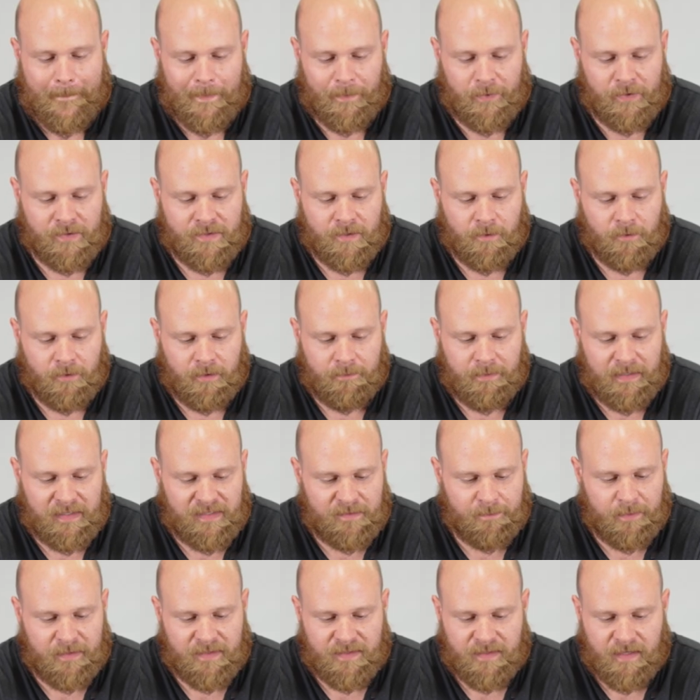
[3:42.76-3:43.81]
There's going to be
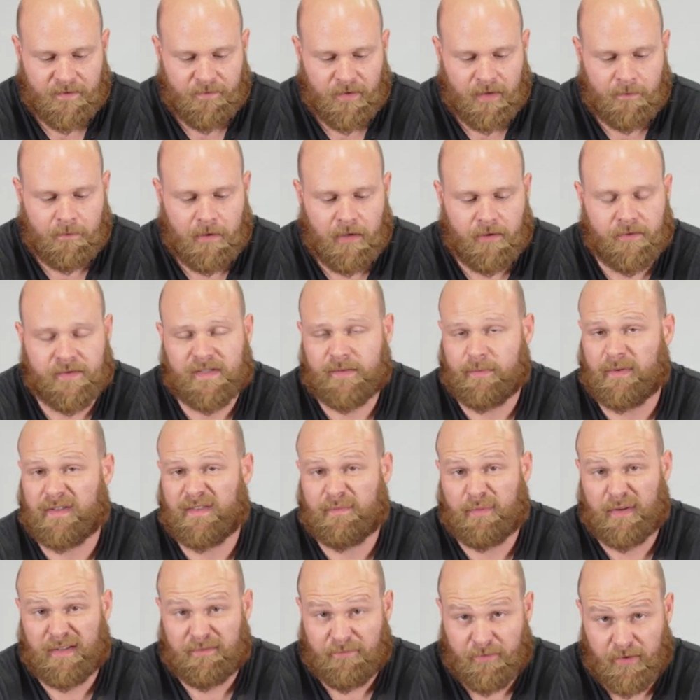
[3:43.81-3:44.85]
specific models
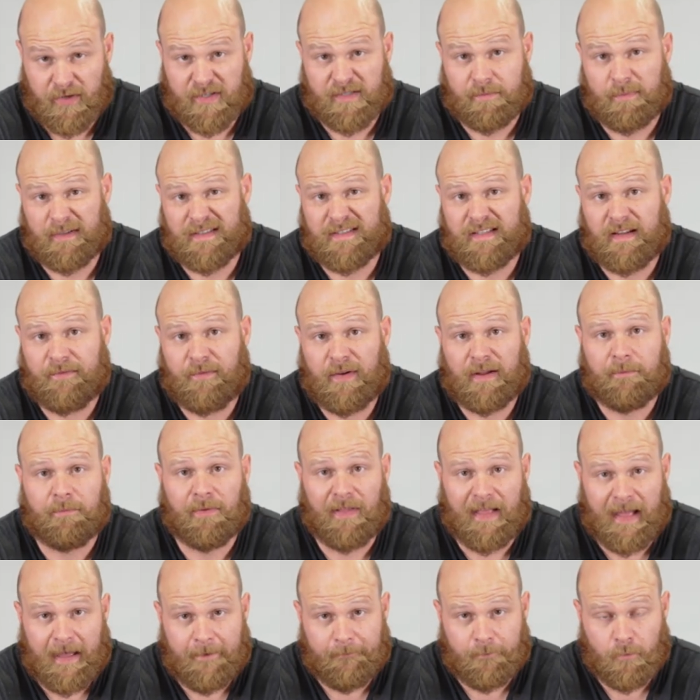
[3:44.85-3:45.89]
for specific
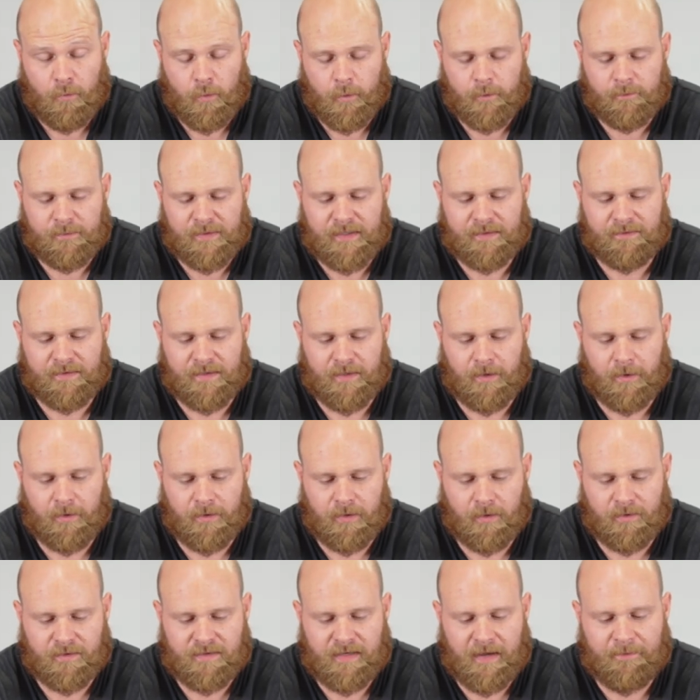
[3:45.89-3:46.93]
platforms, so
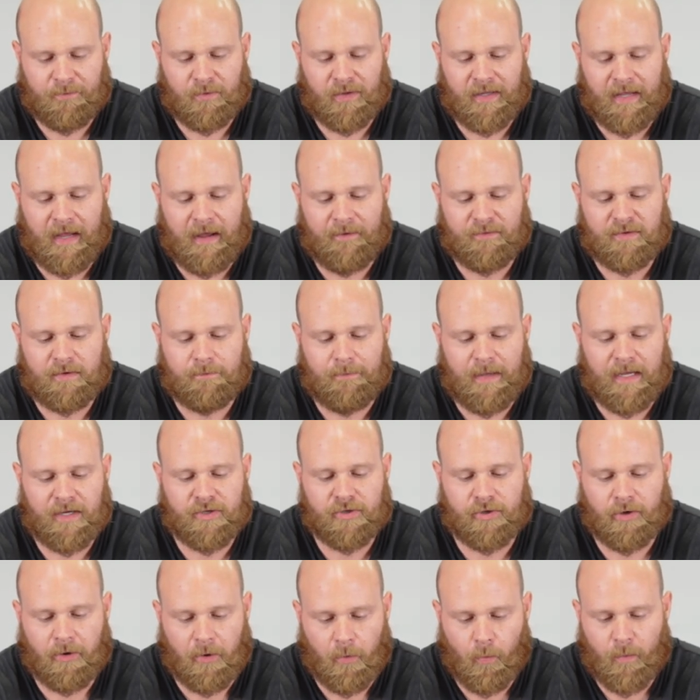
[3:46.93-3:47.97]
you'll definitely have to make
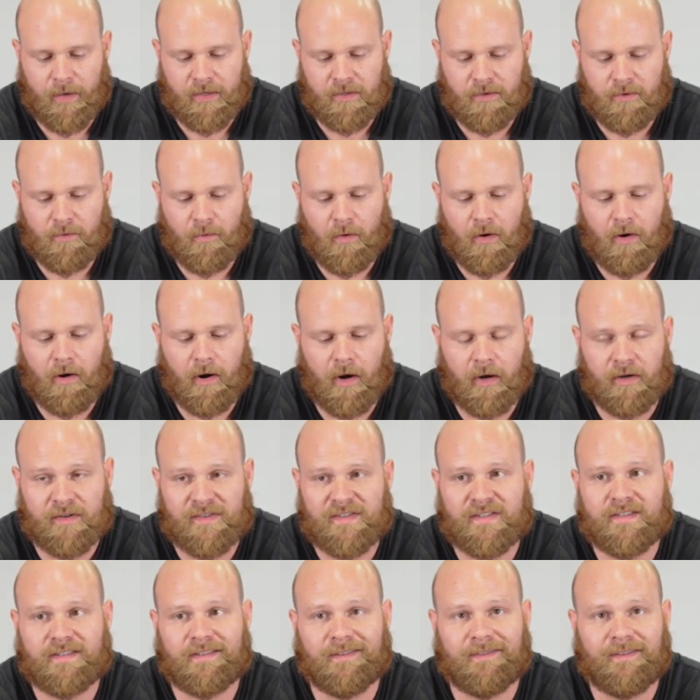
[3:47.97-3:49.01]
sure when you are
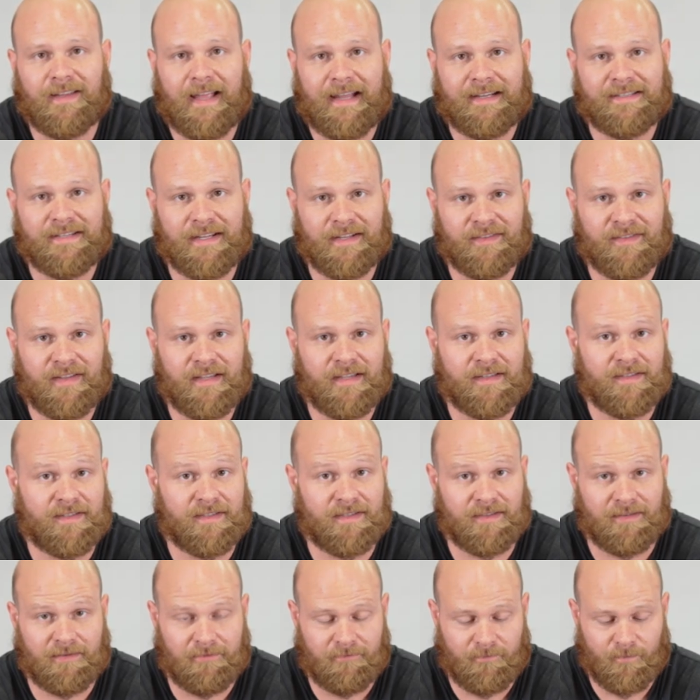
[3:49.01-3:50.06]
selecting
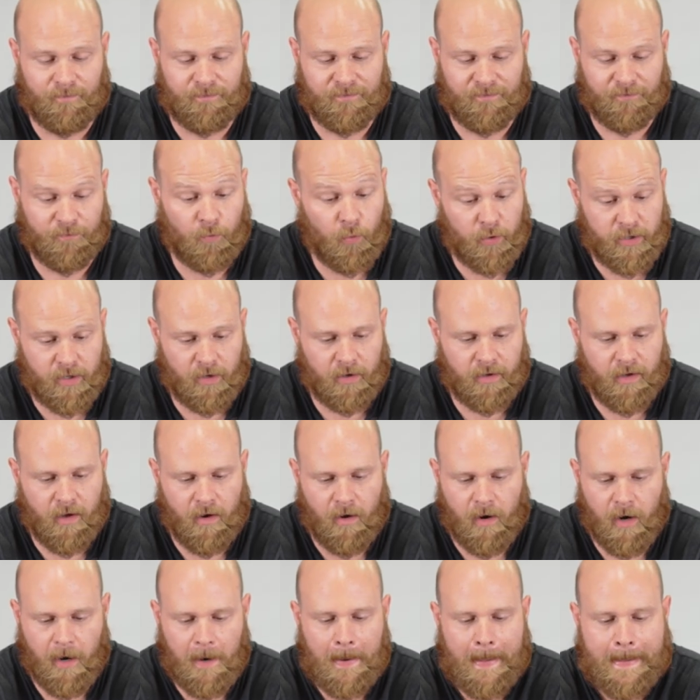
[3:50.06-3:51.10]
this for your
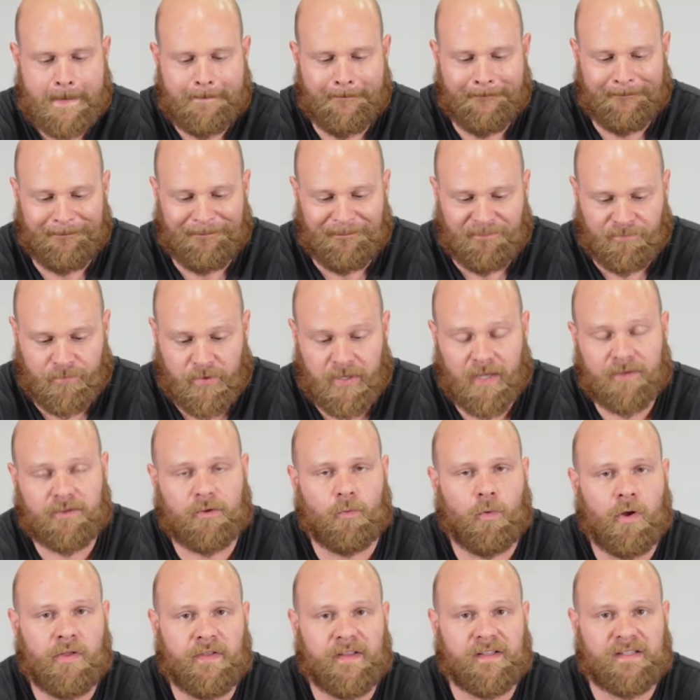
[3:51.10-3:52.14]
car, you get
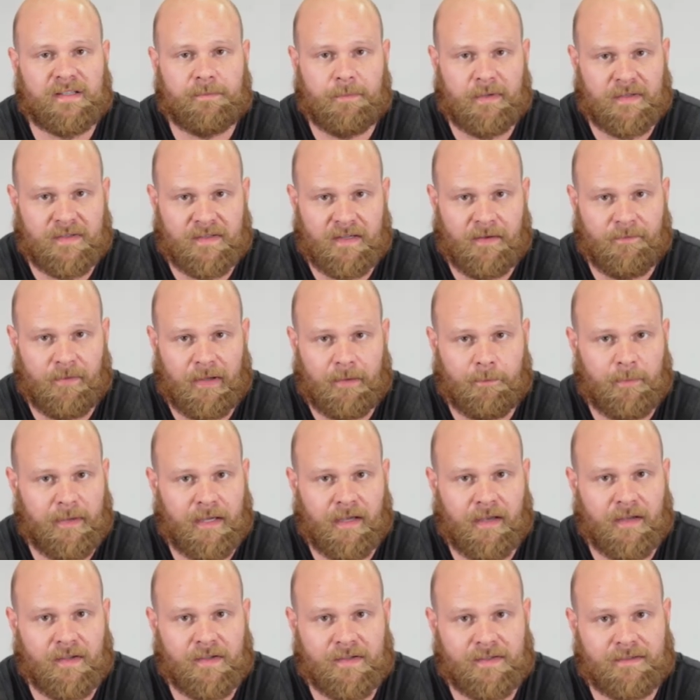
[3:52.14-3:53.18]
the one that's specific,
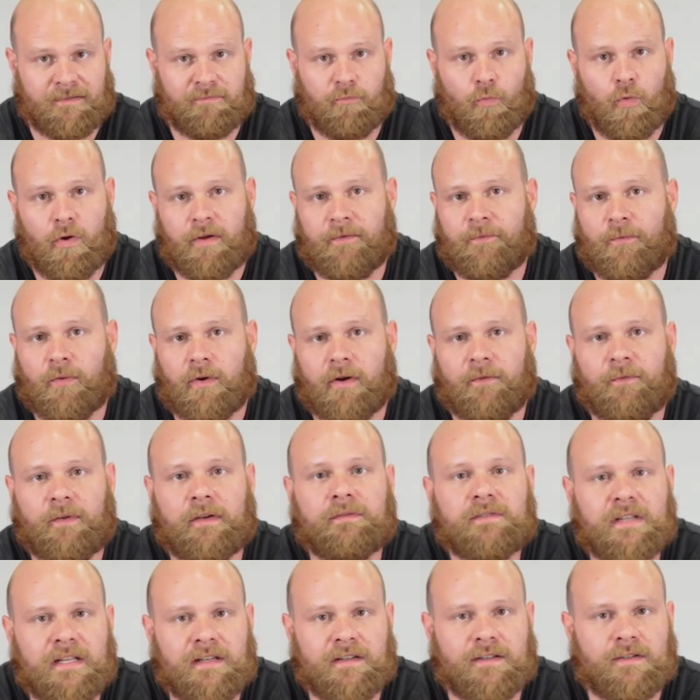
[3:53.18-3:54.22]
because one for a
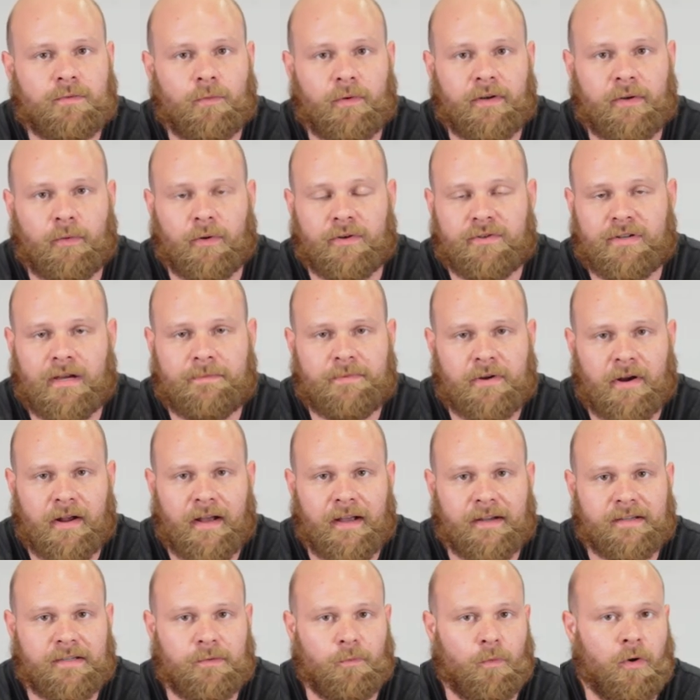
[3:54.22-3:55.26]
15 to 21
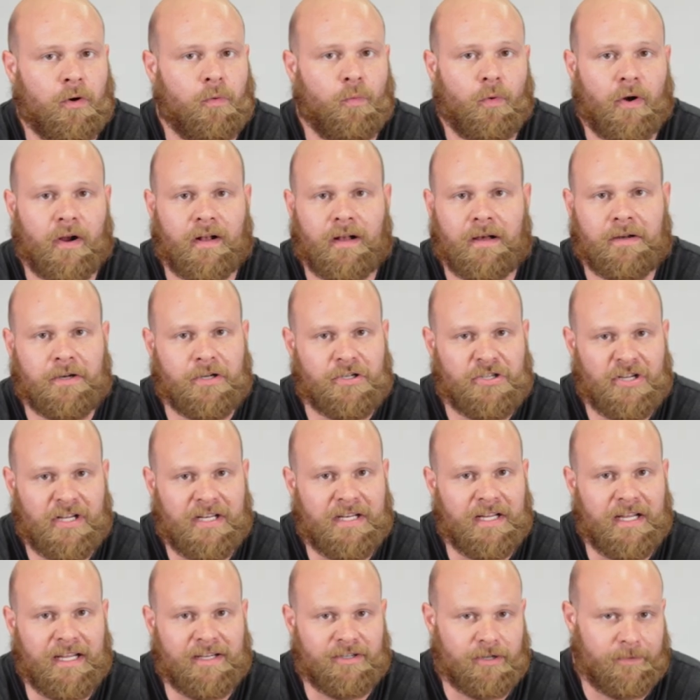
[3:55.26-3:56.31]
WRX won't work on a
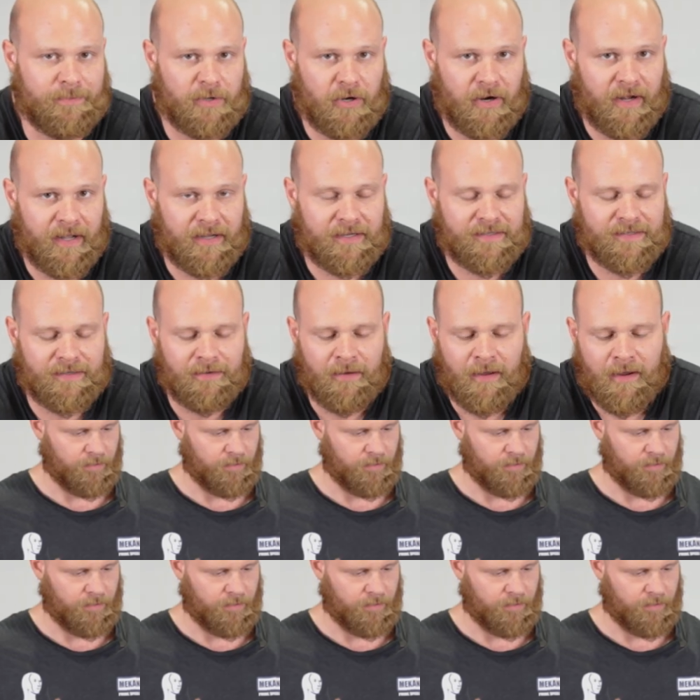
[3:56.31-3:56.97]
GD WRX.